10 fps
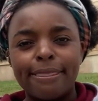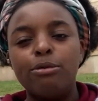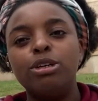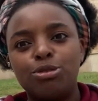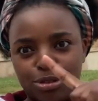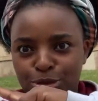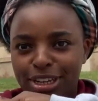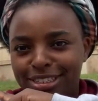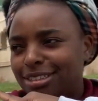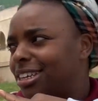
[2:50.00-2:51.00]
which was
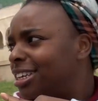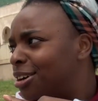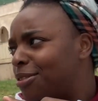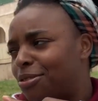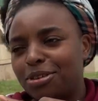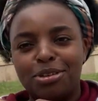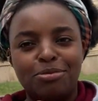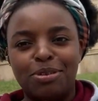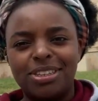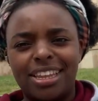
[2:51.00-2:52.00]
Grace' year of his
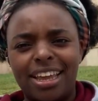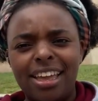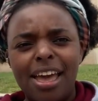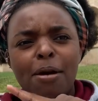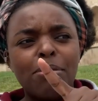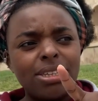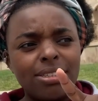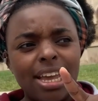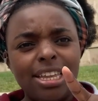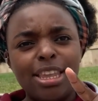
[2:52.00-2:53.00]
birthday. But
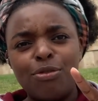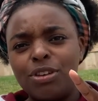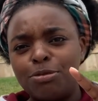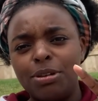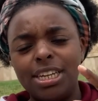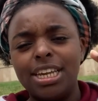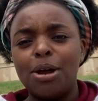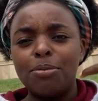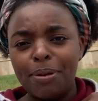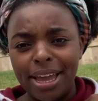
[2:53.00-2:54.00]
instead, they finished building it
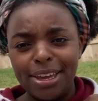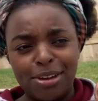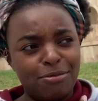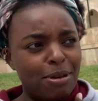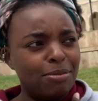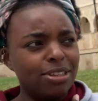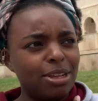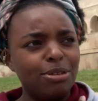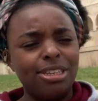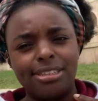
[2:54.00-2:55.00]
on my year of my
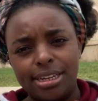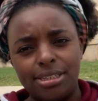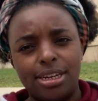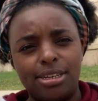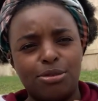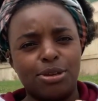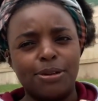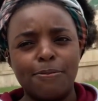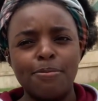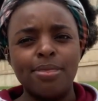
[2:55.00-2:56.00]
birthday, which is 1993.
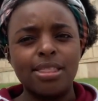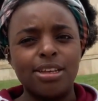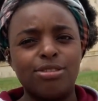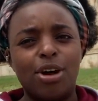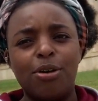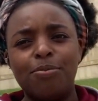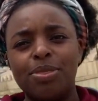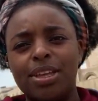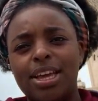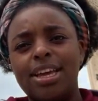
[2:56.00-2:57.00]
So
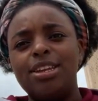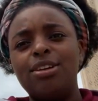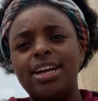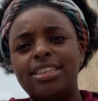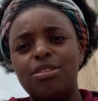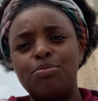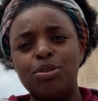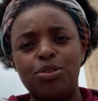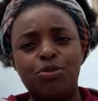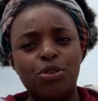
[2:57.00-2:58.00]
look at this
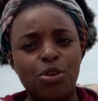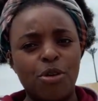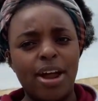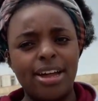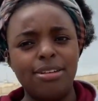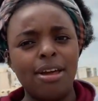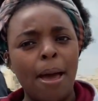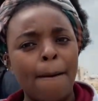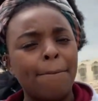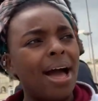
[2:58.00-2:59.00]
beautiful grand
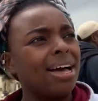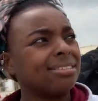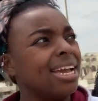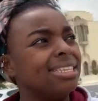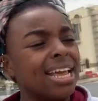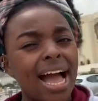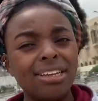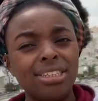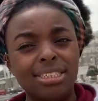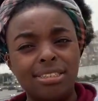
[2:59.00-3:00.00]
mosque. And
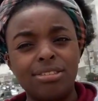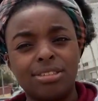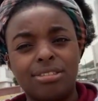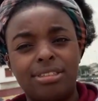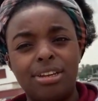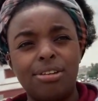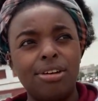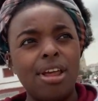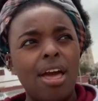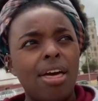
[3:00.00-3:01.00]
actually, this is
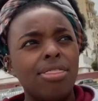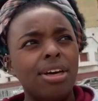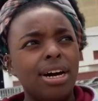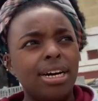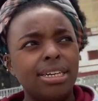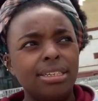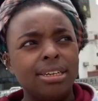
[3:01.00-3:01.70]
considered the